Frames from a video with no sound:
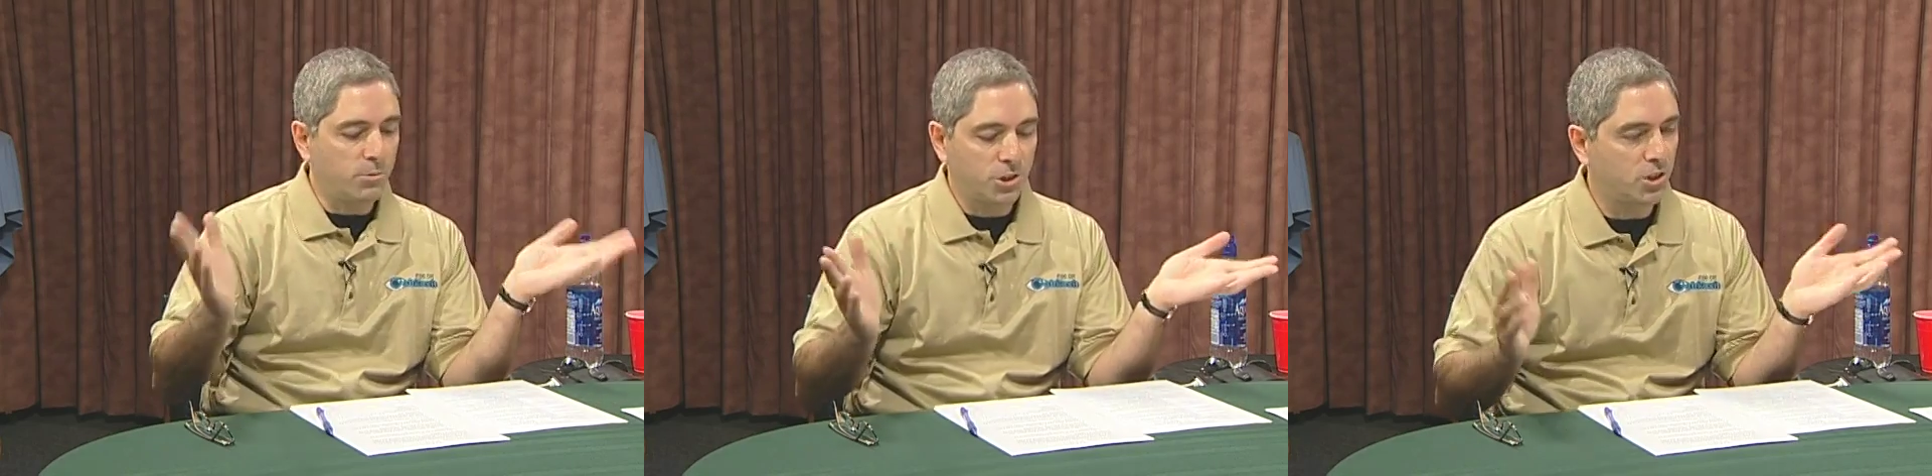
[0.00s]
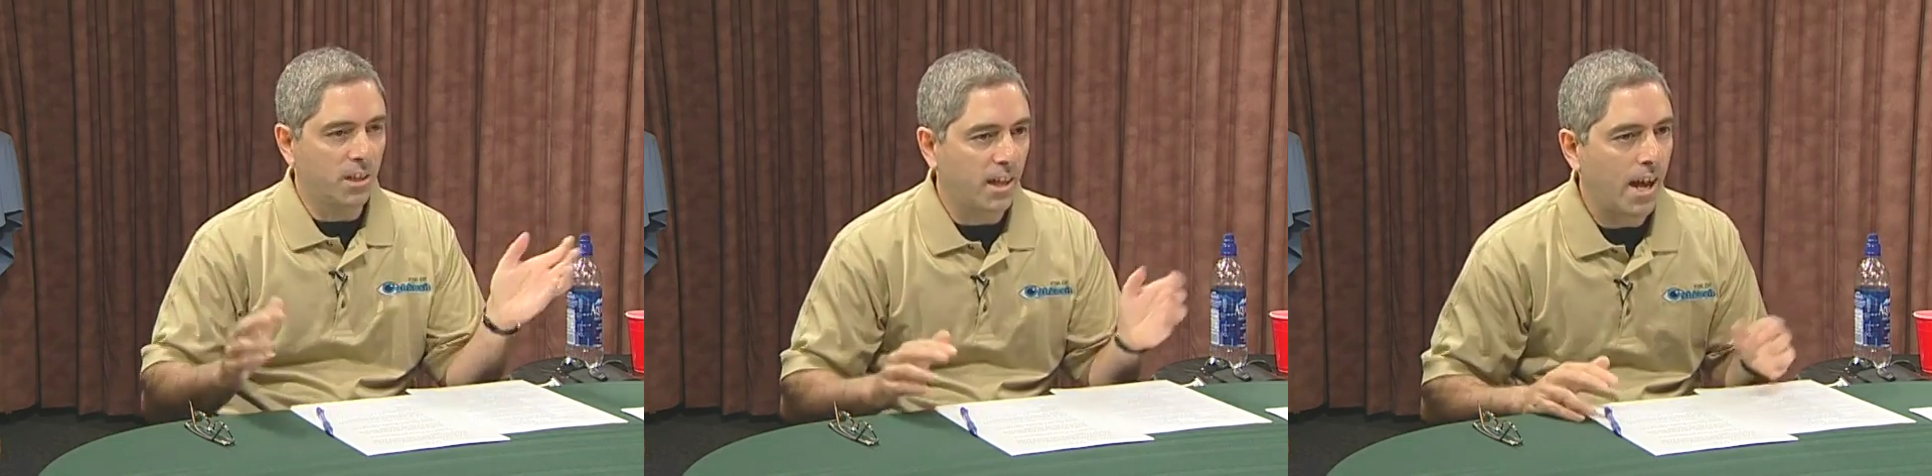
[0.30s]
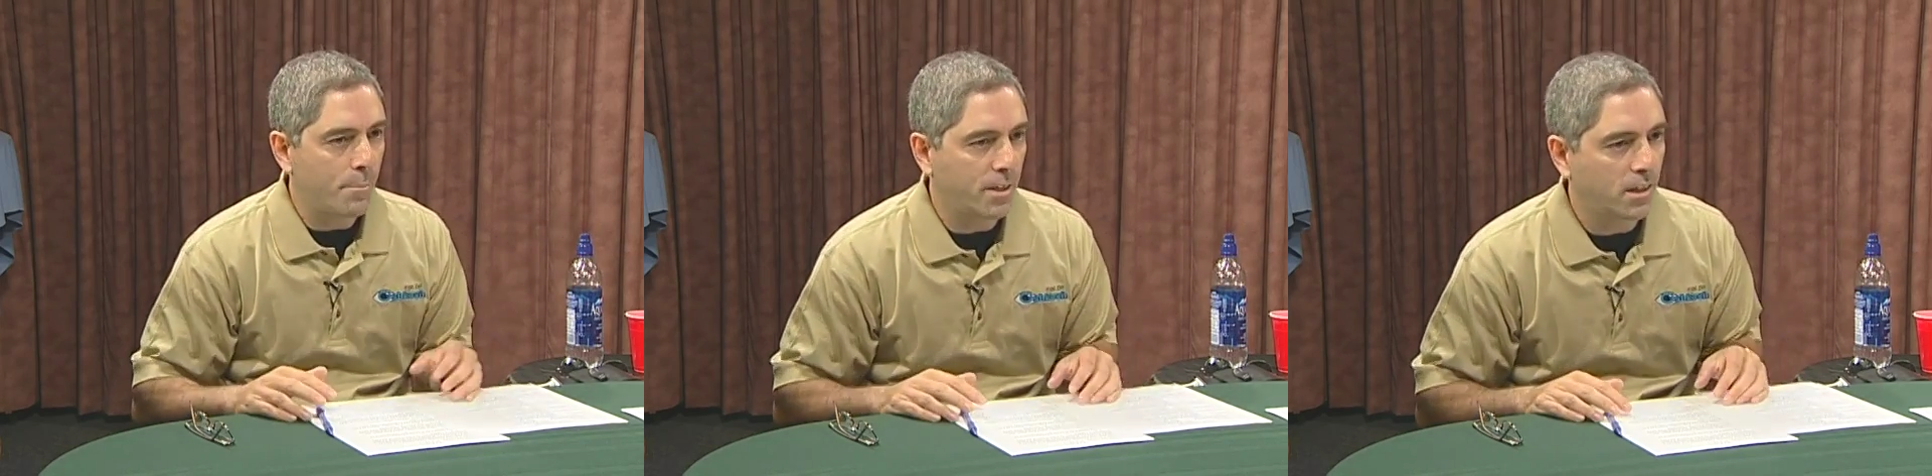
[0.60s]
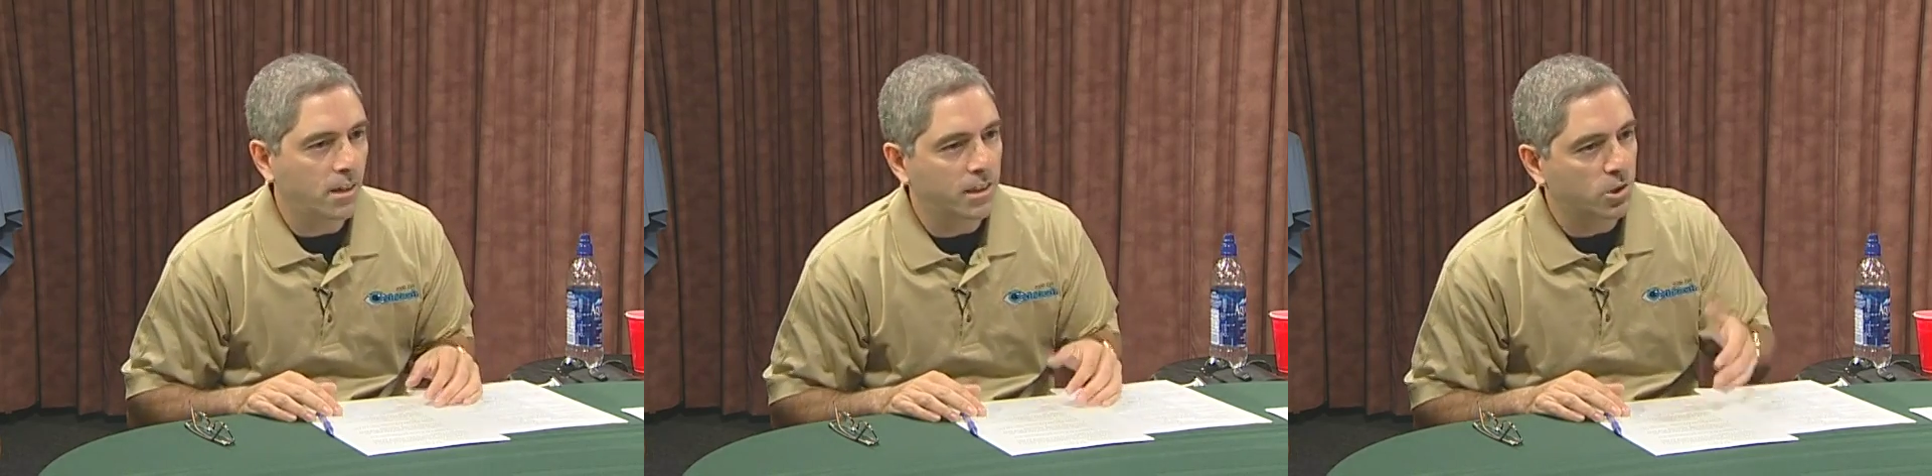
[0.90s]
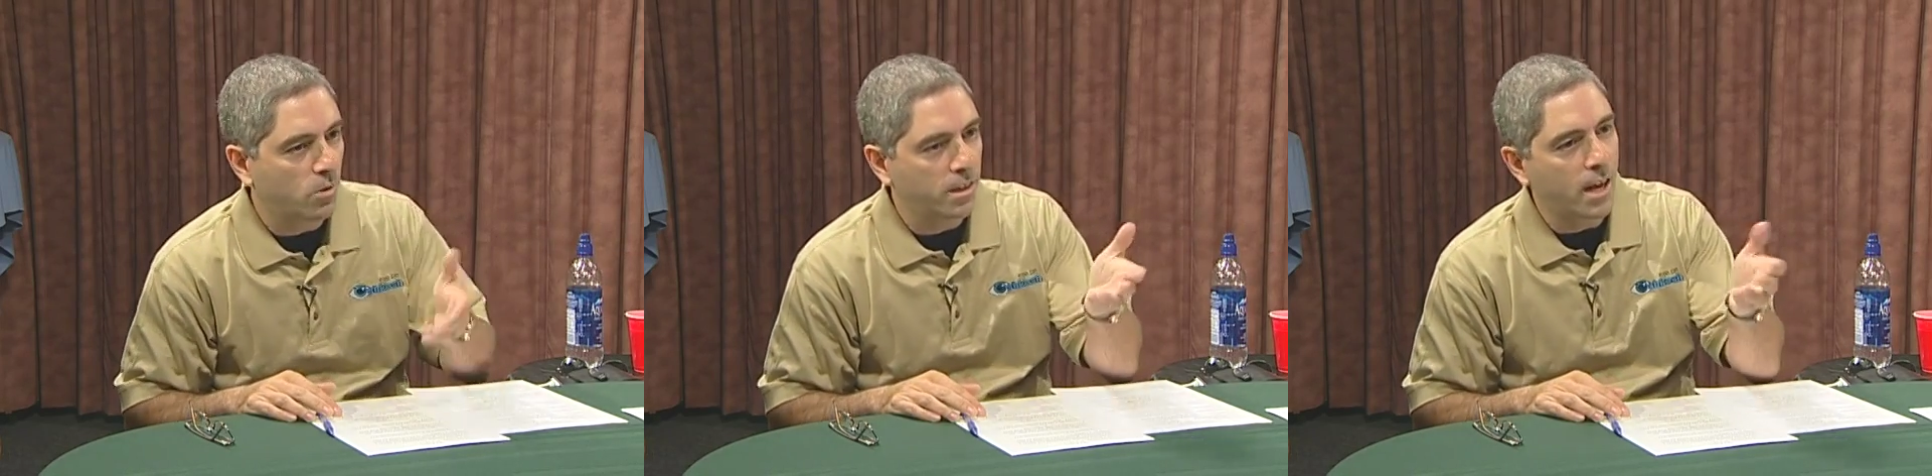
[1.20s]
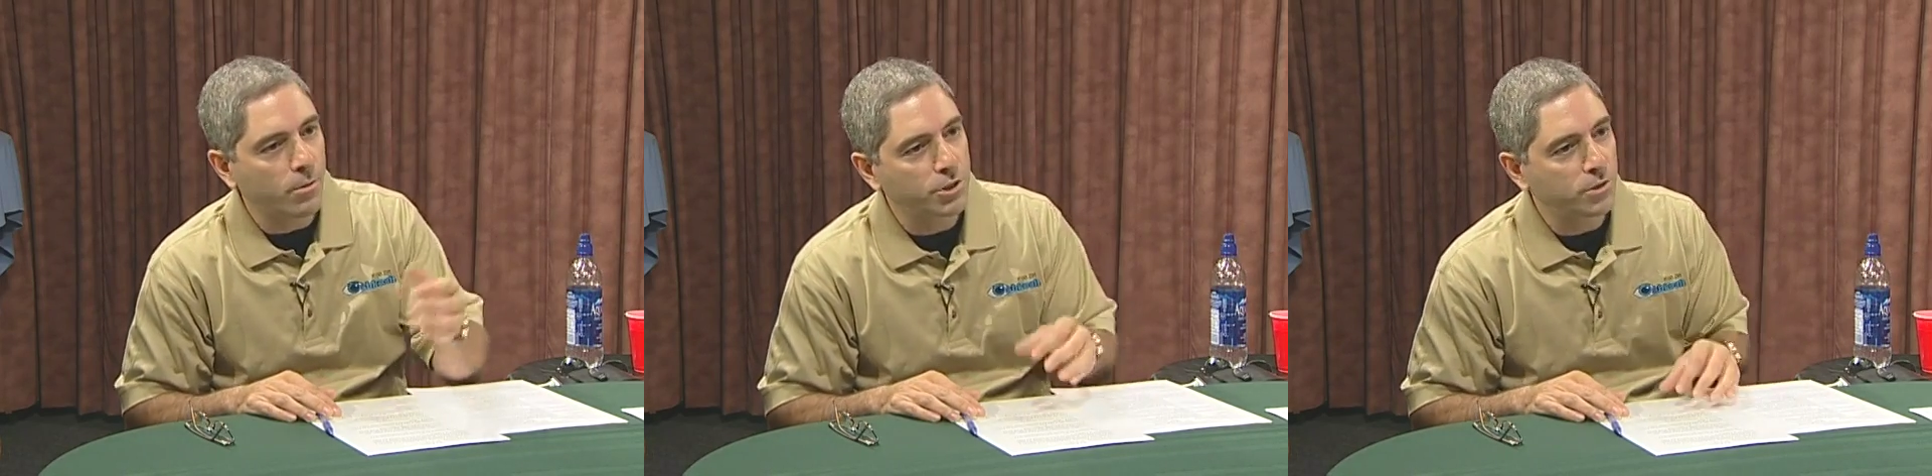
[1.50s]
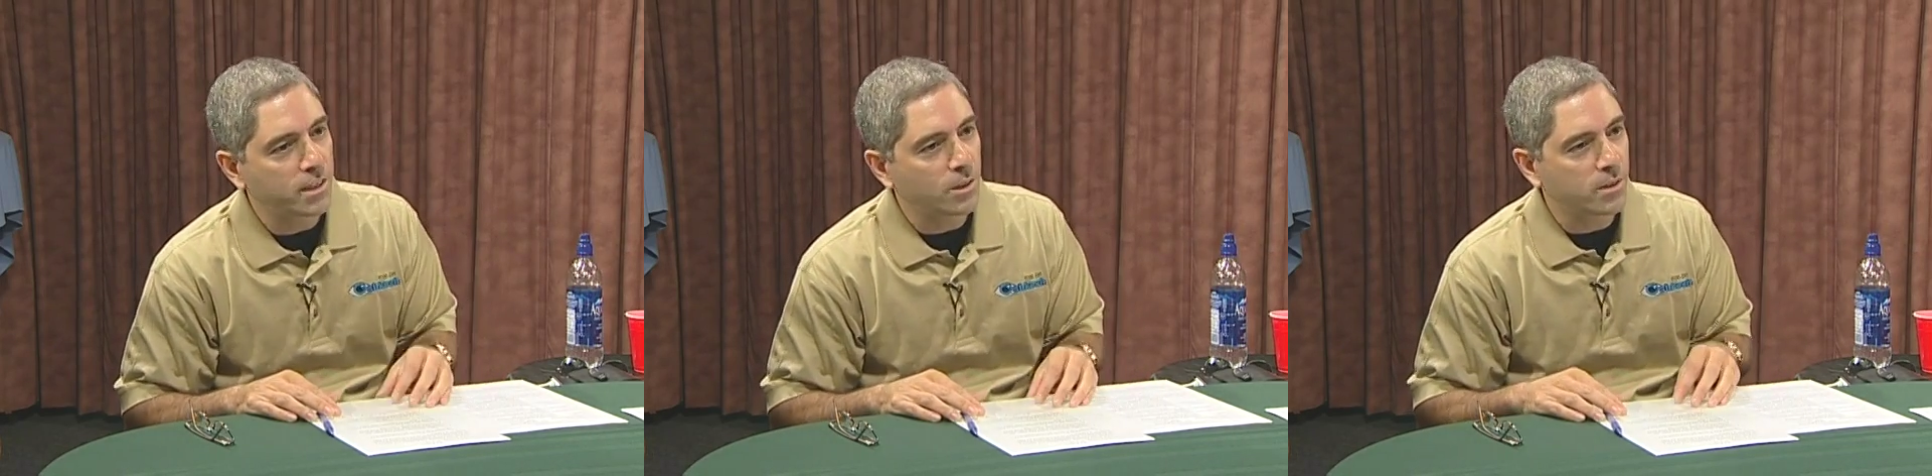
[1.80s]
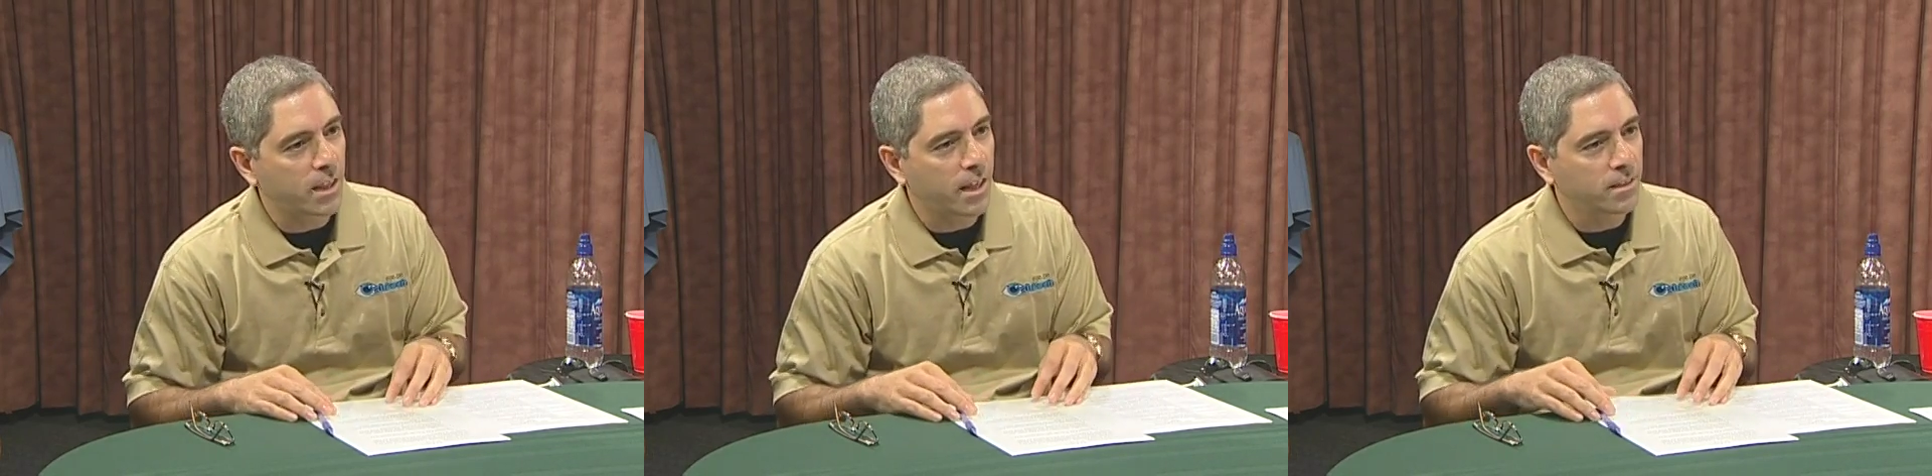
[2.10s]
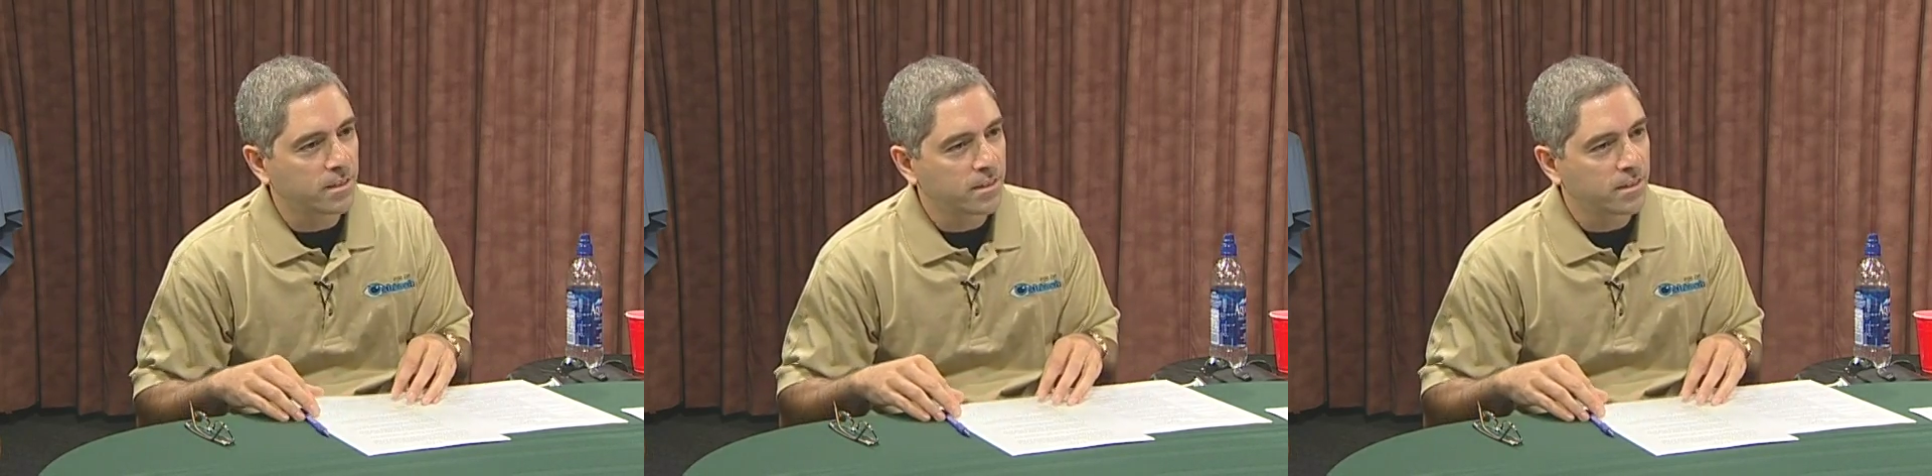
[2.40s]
was just incompetent on this one, how would you deal with that?